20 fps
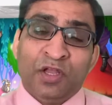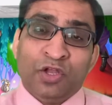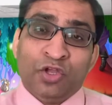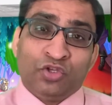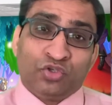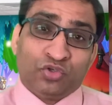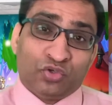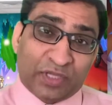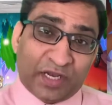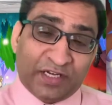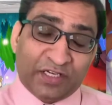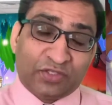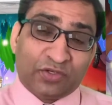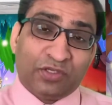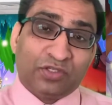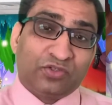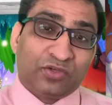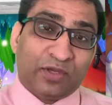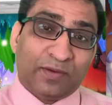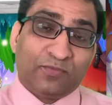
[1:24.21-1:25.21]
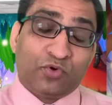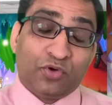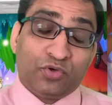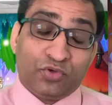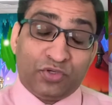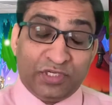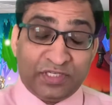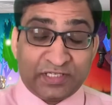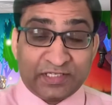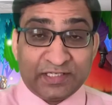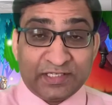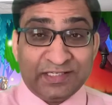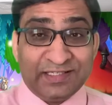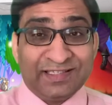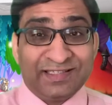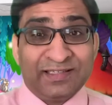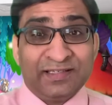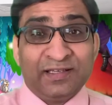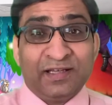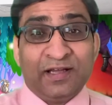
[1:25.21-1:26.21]
So that is also I'm going to discuss
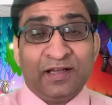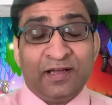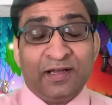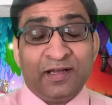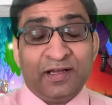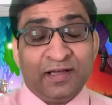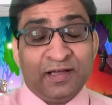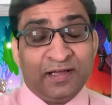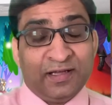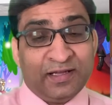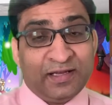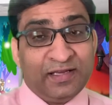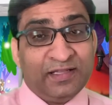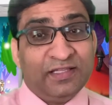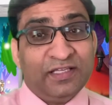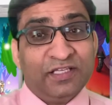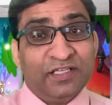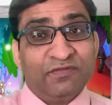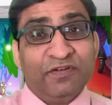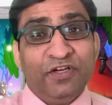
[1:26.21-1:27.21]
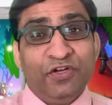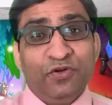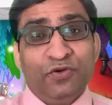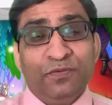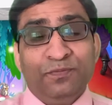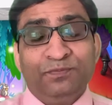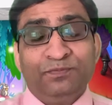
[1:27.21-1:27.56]
in this video.